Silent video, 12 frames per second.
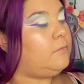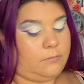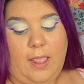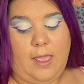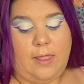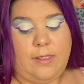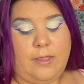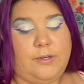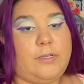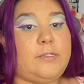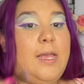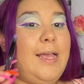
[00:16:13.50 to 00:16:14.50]
And then
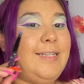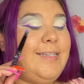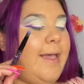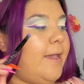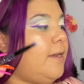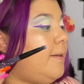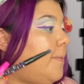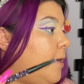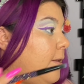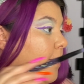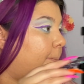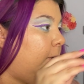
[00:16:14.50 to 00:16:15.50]
just a tiny bit
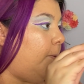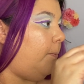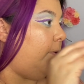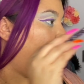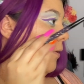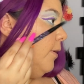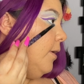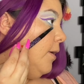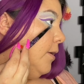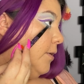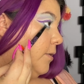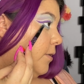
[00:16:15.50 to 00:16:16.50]
of the purple
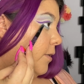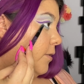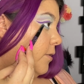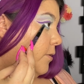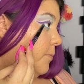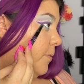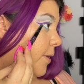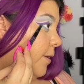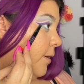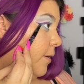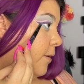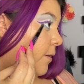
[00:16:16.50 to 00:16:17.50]
just to
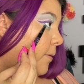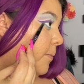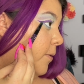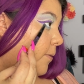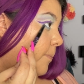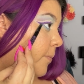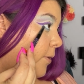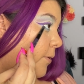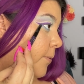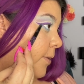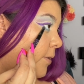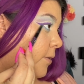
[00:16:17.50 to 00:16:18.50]
blend the
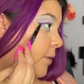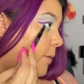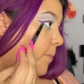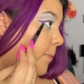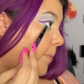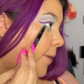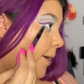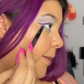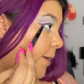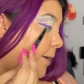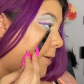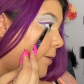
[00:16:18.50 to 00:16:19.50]
blue into the purple
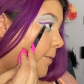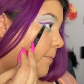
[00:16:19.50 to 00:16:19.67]
eyeliner.